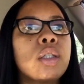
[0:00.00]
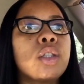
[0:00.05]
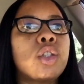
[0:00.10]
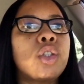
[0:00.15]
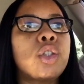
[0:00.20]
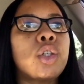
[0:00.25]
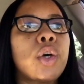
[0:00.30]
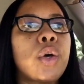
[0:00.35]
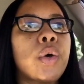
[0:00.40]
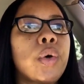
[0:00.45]

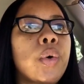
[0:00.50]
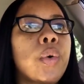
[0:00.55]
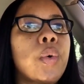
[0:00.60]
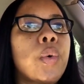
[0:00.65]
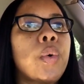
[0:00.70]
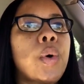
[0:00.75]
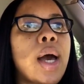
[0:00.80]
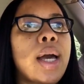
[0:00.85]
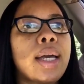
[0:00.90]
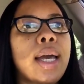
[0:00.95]

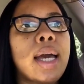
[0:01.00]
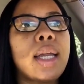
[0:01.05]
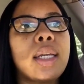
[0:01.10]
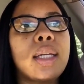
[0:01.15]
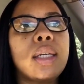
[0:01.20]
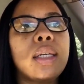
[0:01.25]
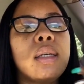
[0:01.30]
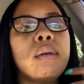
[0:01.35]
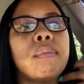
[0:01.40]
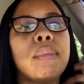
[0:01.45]
So I got
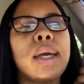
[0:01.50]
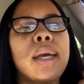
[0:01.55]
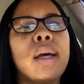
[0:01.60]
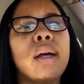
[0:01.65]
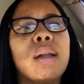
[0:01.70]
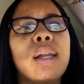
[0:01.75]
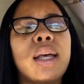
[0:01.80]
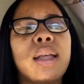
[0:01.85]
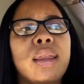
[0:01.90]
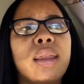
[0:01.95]
an
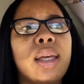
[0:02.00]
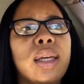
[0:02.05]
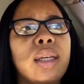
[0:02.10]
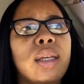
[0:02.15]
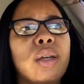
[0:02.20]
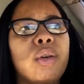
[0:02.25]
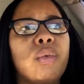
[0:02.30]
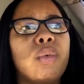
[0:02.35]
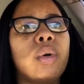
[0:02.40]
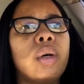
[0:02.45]
email, I
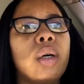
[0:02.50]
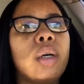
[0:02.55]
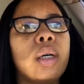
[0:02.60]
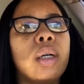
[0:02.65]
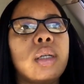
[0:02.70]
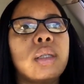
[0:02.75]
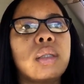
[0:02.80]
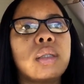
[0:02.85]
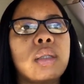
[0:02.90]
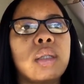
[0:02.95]
think it
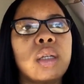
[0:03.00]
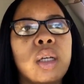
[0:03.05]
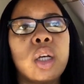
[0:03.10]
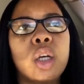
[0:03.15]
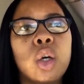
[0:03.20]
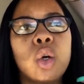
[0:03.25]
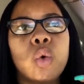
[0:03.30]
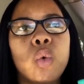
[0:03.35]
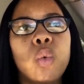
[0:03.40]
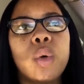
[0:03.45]
was
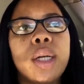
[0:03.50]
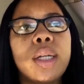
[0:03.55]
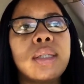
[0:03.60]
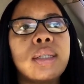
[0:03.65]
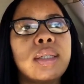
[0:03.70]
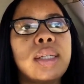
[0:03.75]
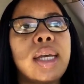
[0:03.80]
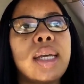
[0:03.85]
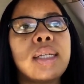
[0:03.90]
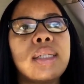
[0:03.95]

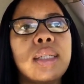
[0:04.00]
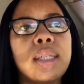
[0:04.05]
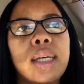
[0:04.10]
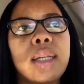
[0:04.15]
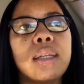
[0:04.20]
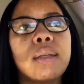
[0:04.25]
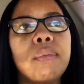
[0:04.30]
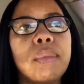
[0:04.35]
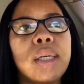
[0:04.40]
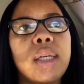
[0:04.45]
Wednesday,
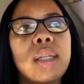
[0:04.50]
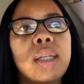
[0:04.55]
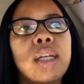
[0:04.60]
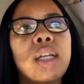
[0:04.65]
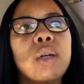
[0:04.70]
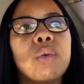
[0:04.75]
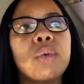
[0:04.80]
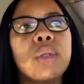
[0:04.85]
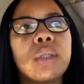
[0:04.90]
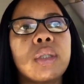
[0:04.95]
telling me
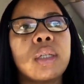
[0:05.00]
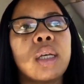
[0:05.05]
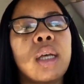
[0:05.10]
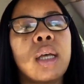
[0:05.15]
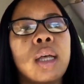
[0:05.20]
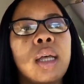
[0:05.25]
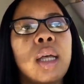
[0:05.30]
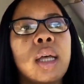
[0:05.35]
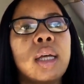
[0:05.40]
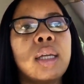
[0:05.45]
that it was
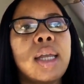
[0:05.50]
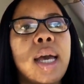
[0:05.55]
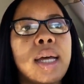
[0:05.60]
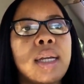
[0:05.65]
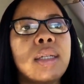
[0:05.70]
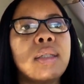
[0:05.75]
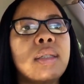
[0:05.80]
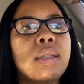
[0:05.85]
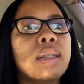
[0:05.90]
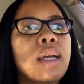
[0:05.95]

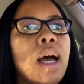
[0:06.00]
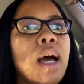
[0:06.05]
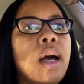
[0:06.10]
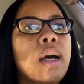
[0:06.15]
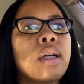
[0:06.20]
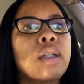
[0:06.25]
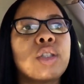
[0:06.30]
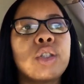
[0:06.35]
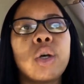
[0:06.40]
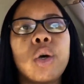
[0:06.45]
not in
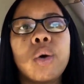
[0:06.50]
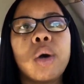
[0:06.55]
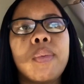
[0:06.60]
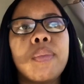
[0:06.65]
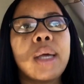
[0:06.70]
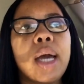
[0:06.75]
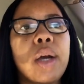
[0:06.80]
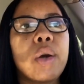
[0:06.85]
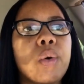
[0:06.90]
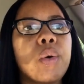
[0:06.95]
stock. So
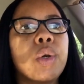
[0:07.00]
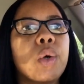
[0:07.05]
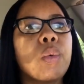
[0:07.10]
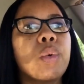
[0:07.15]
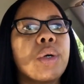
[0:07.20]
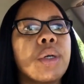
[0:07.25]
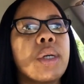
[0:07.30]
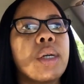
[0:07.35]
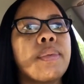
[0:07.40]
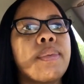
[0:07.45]
I'm not going to
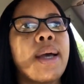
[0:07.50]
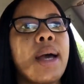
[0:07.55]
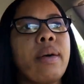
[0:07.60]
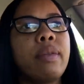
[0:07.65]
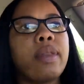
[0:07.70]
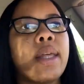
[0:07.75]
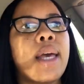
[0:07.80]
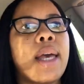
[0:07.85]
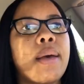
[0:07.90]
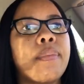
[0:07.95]
worry
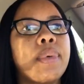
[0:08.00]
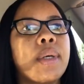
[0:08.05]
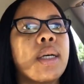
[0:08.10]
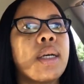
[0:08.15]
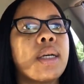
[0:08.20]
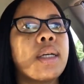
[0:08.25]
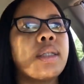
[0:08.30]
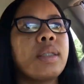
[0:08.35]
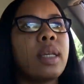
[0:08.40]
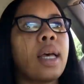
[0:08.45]
about that
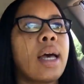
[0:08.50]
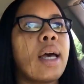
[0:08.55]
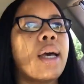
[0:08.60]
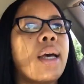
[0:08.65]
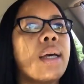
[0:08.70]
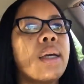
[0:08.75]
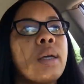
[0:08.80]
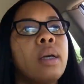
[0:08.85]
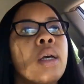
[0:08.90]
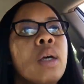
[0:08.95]
because
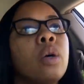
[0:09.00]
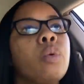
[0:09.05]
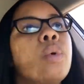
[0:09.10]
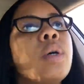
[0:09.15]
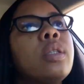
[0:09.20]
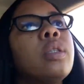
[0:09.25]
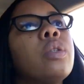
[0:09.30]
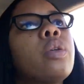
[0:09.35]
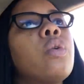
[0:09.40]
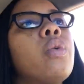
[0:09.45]
I
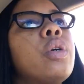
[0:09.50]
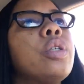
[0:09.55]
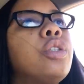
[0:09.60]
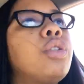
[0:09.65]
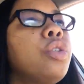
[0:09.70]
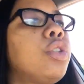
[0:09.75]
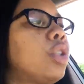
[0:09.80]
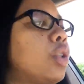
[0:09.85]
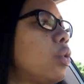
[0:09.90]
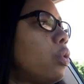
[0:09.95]
wasn't going
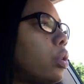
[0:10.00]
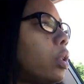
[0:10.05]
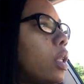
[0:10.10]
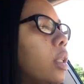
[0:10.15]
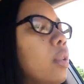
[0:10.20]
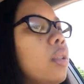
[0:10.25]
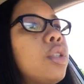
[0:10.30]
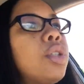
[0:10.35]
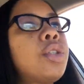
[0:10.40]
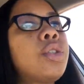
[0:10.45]
to use
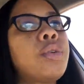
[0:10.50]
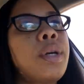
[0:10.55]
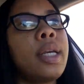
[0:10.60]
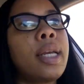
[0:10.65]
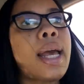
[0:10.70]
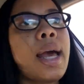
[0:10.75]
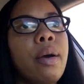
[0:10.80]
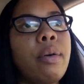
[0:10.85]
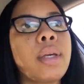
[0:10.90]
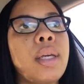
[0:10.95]
it
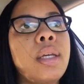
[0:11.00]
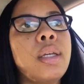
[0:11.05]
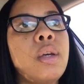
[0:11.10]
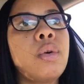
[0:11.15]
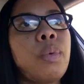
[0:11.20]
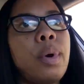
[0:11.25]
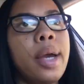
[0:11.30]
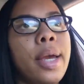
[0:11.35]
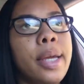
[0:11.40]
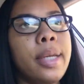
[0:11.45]
straight out
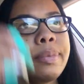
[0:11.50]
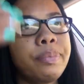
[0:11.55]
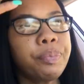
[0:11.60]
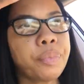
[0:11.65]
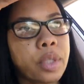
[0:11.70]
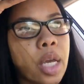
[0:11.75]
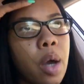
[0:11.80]
anyway.